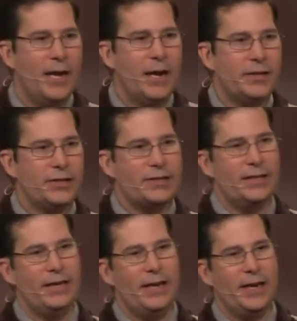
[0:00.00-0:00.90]
not just
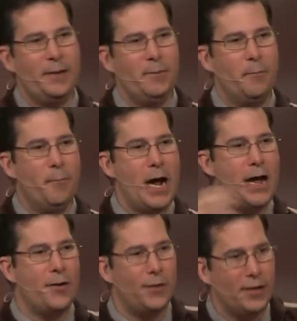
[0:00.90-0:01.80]
in, in a
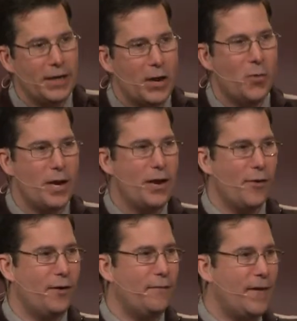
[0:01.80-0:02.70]
mildly
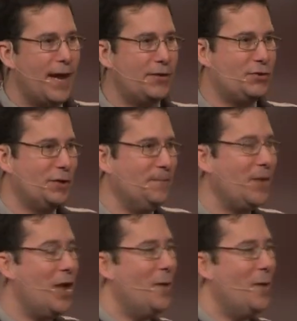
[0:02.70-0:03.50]
coherent fashion,